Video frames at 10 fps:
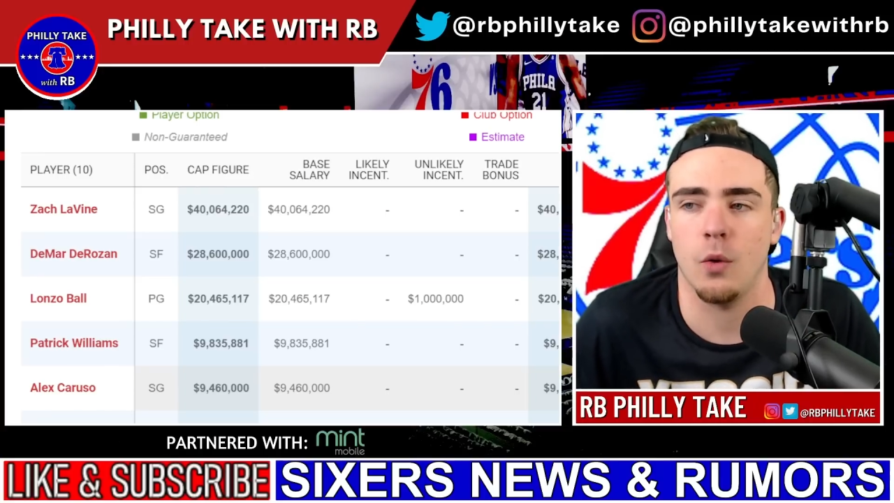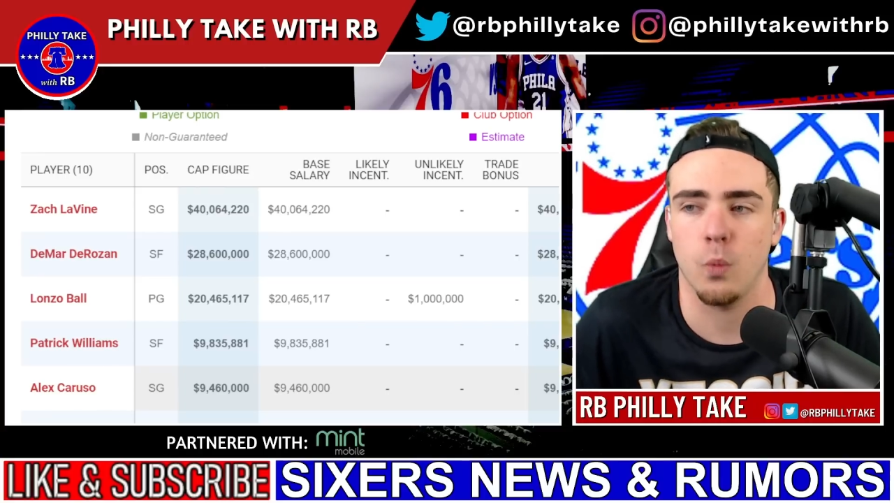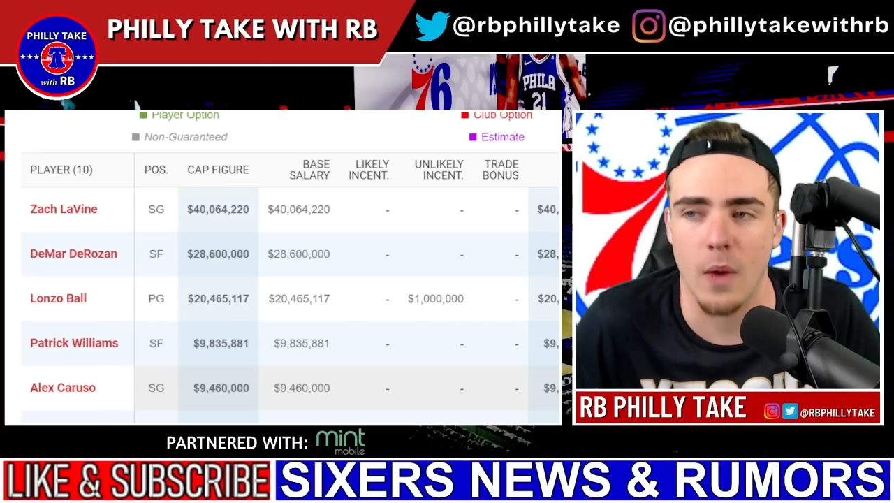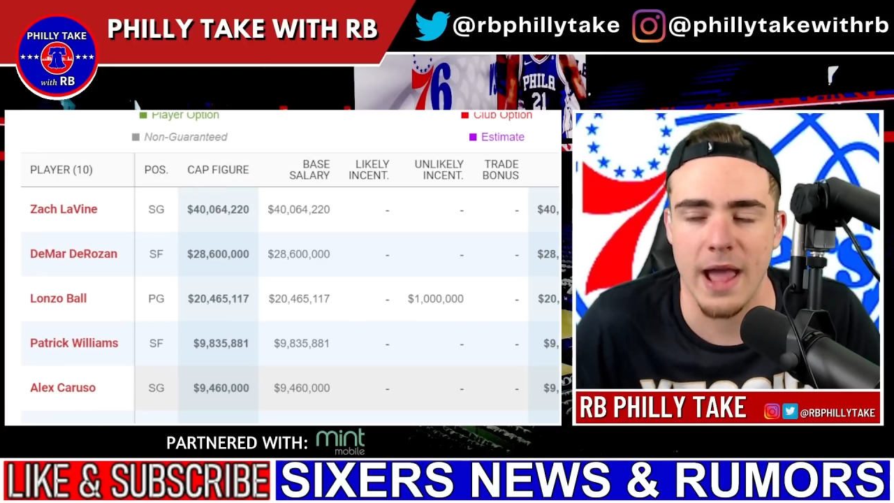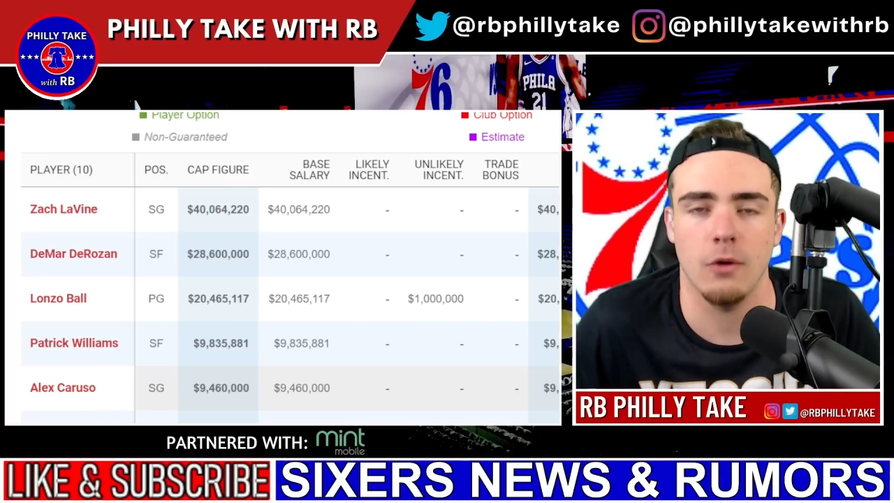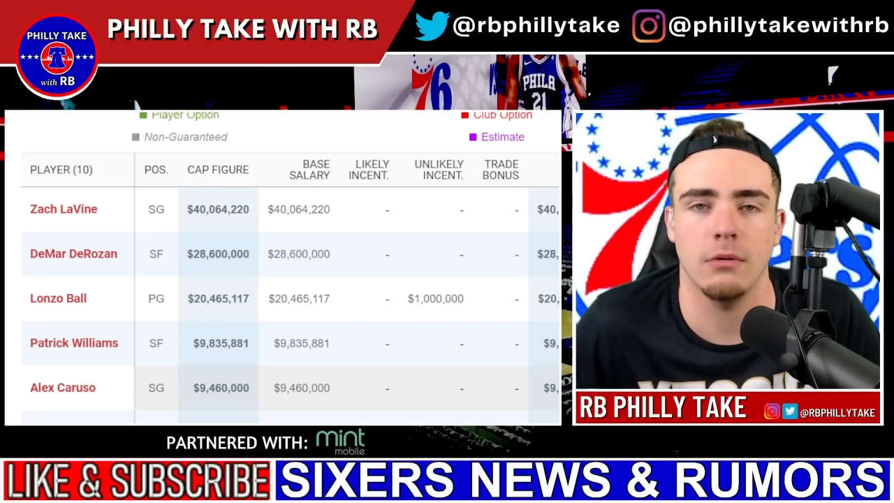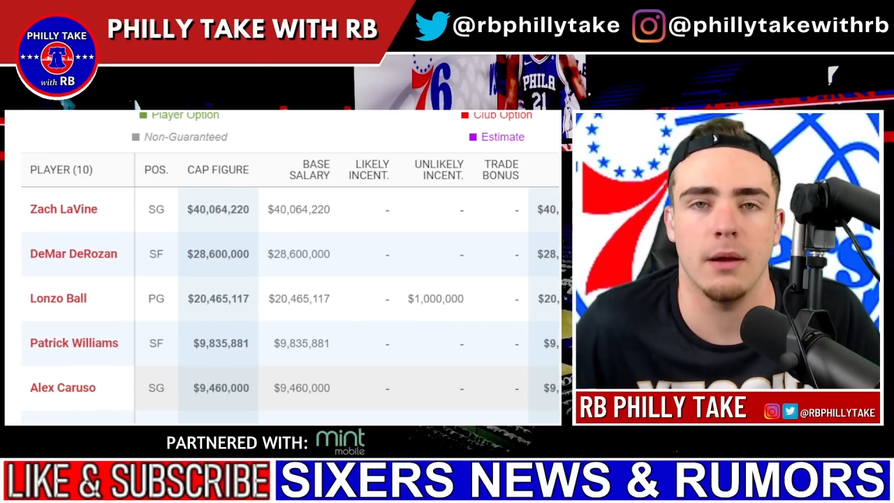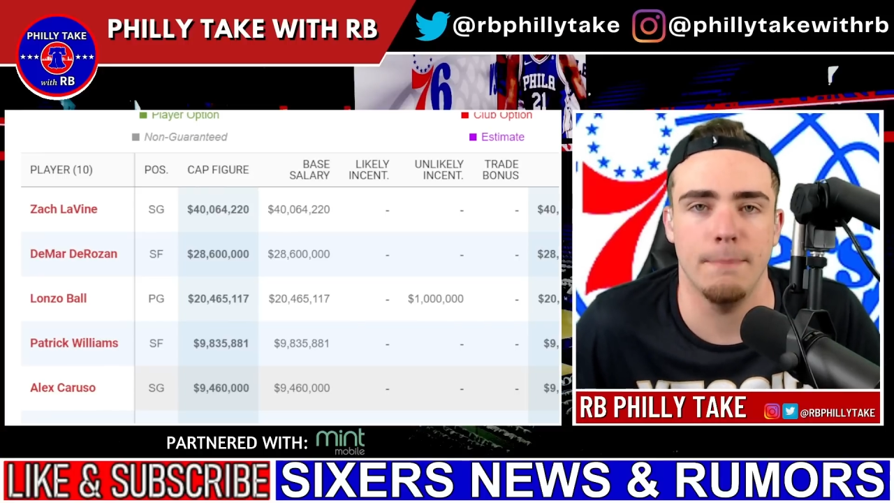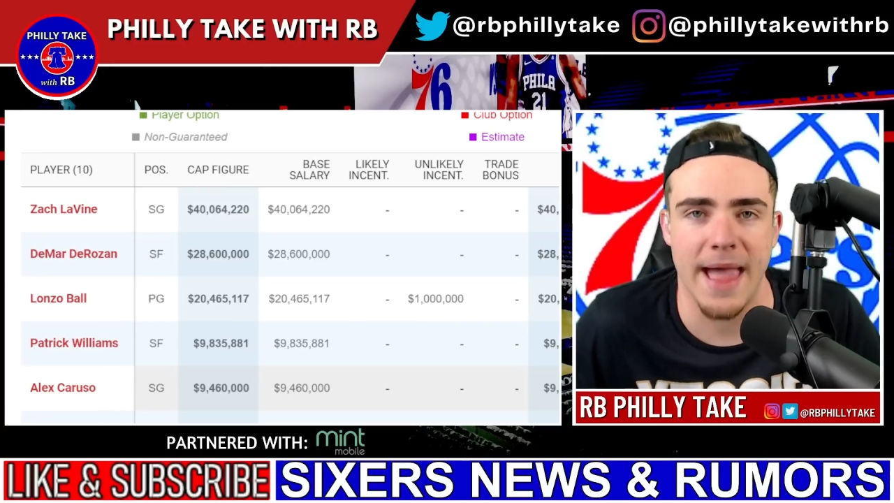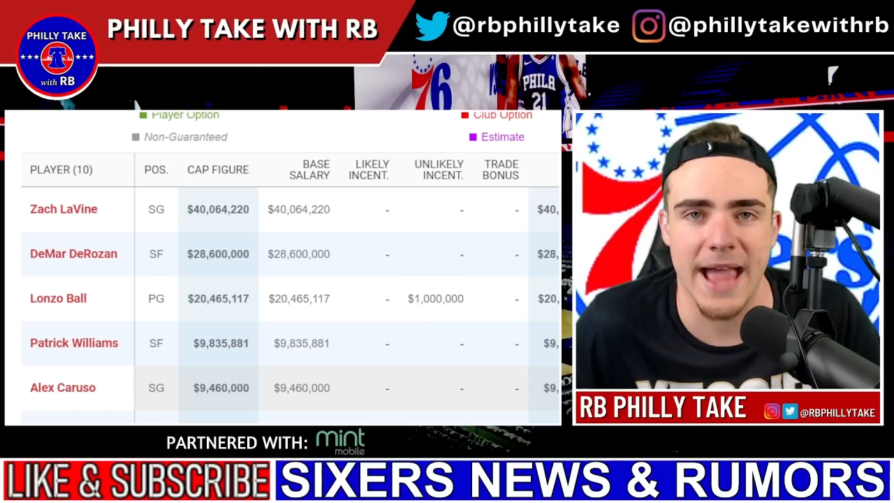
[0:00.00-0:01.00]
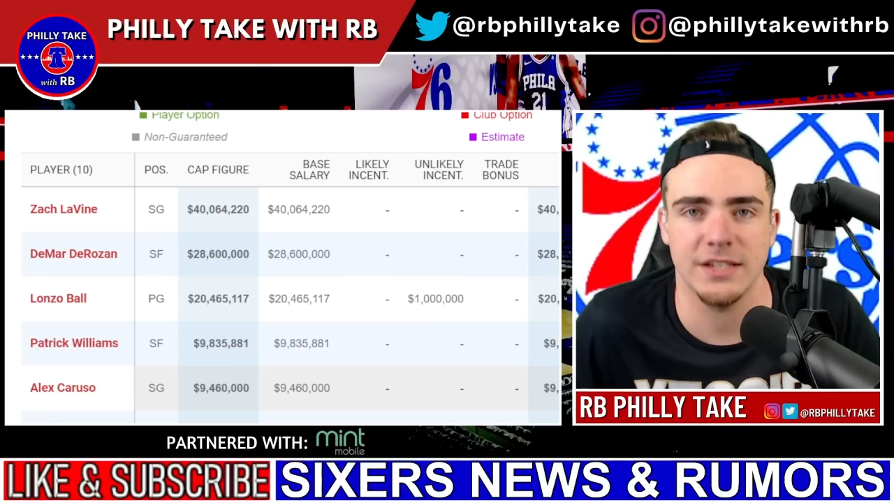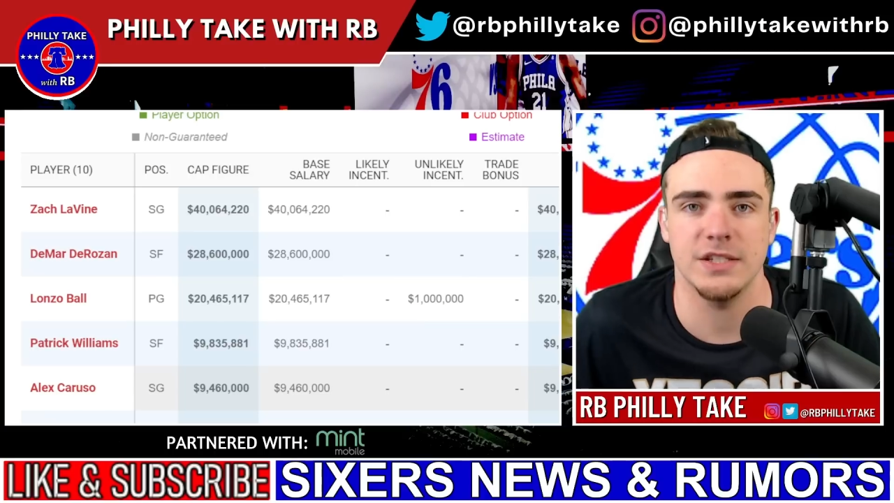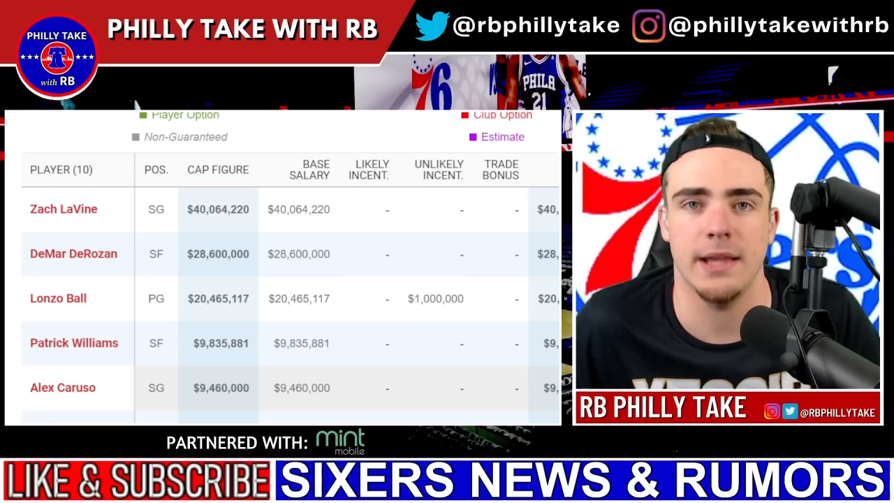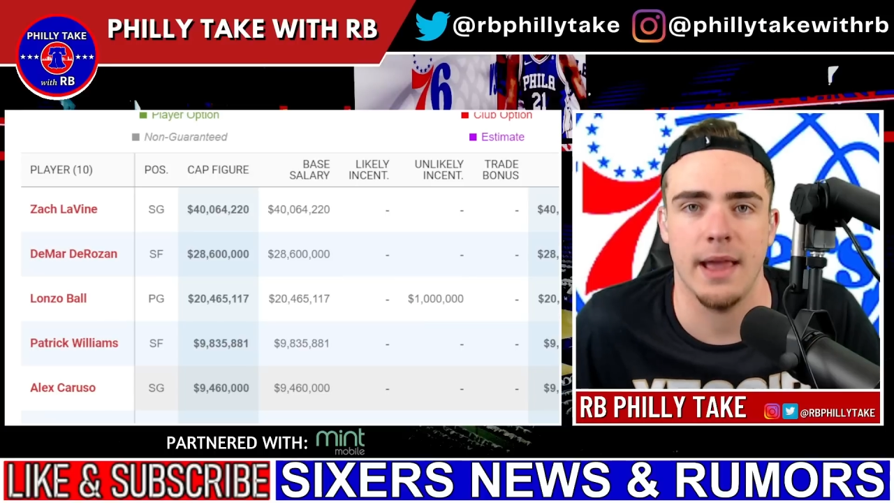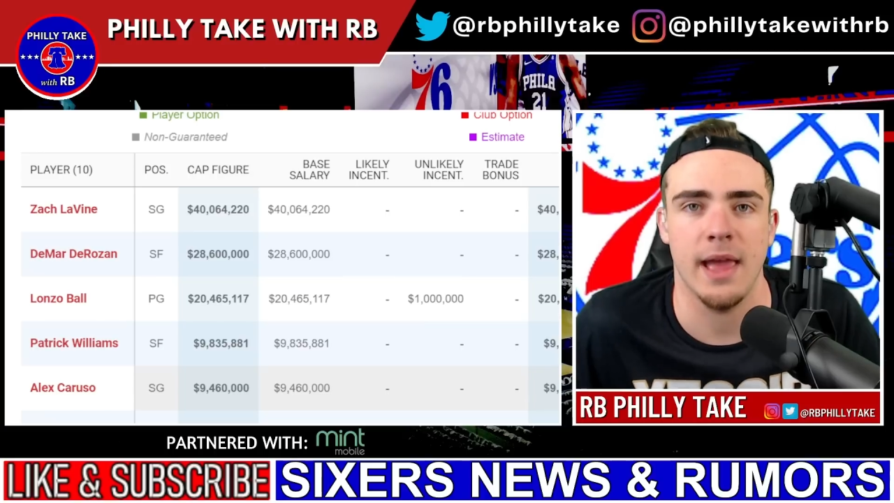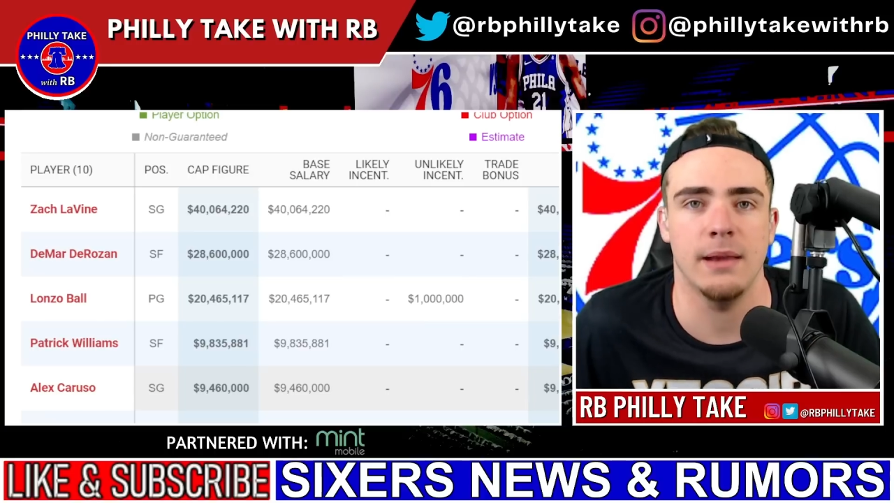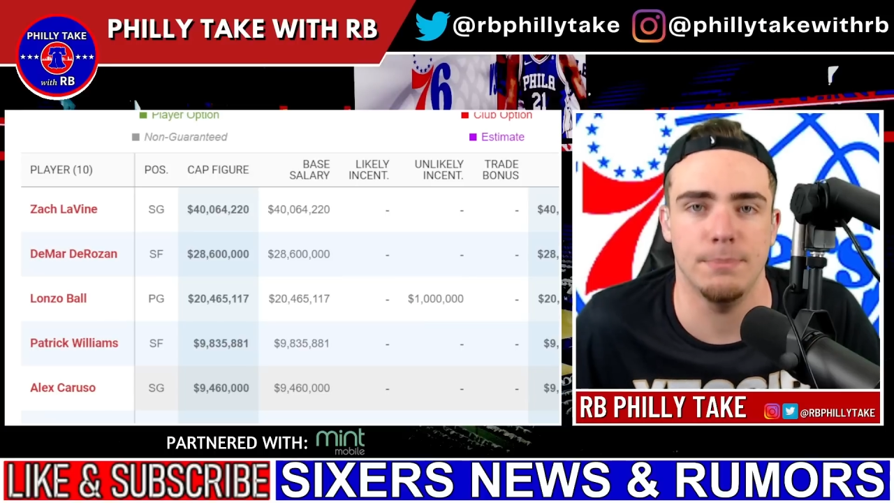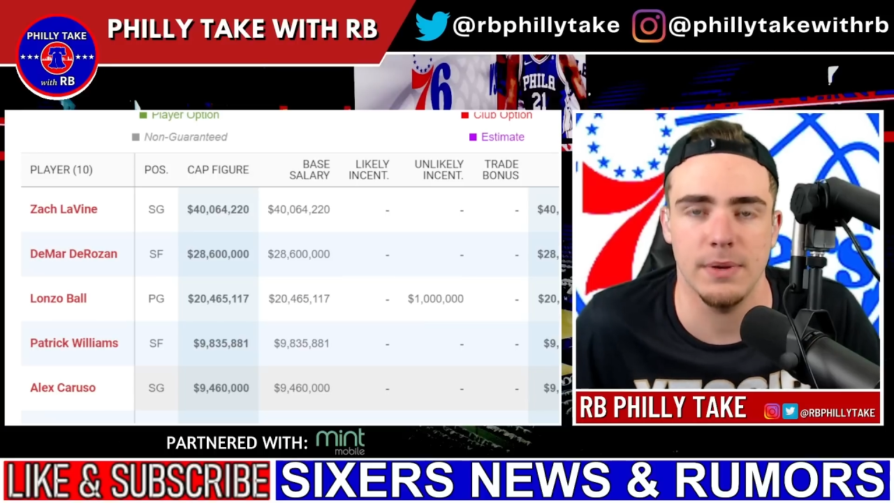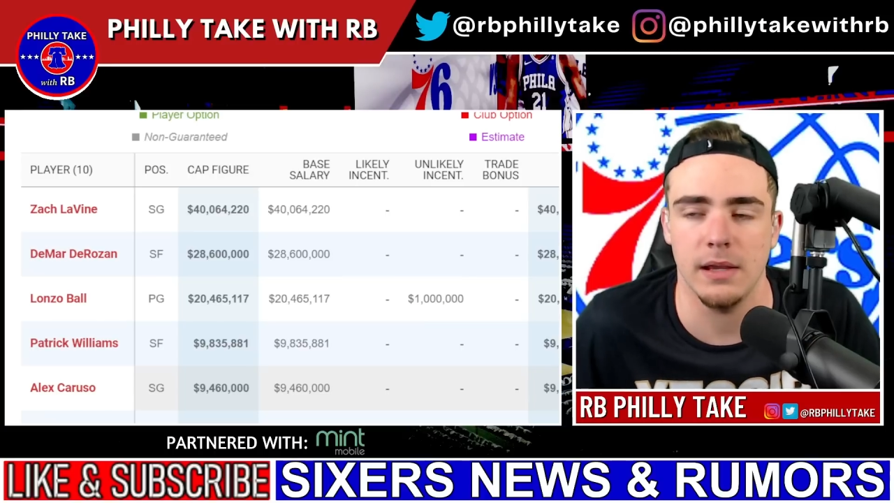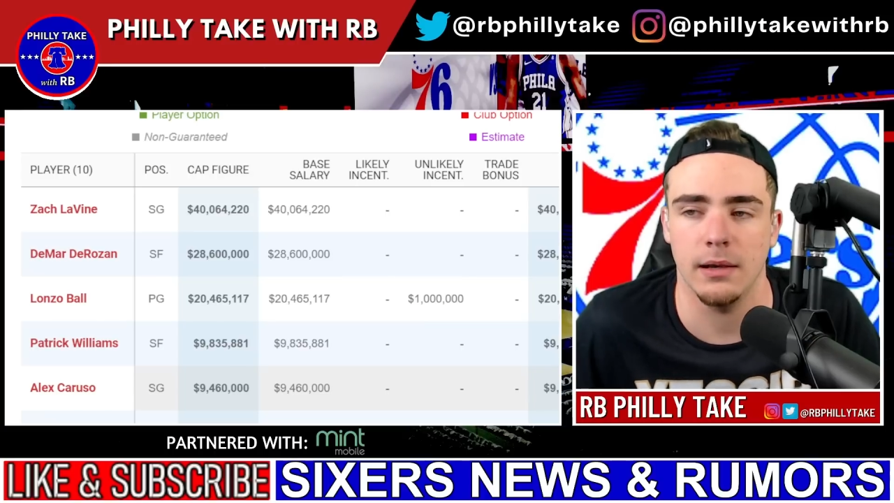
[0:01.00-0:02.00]
around Maxey and
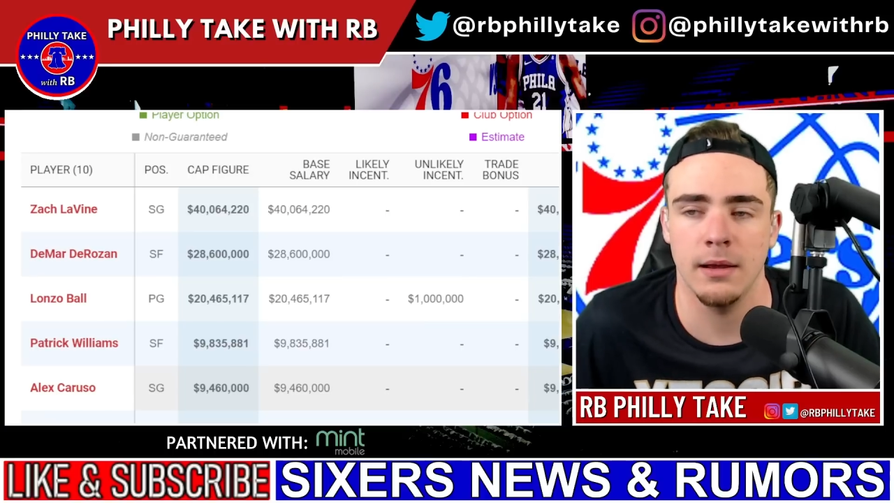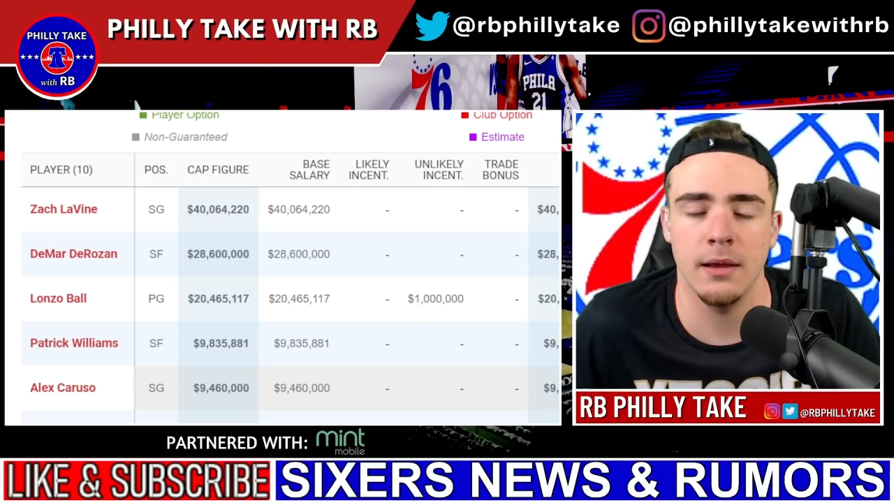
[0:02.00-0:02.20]
Embiid.